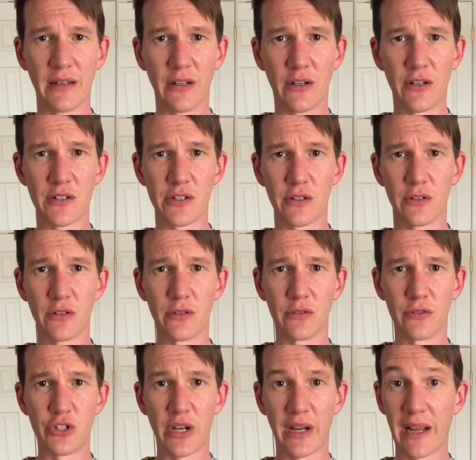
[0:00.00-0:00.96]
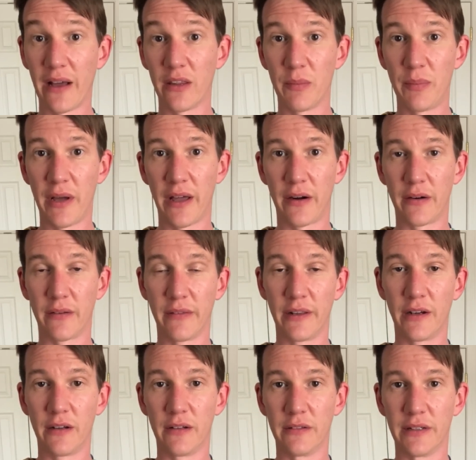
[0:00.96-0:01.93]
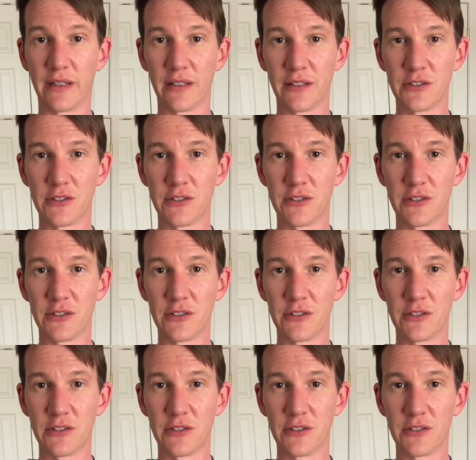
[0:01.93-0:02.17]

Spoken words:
also check out the pattern that I'll link.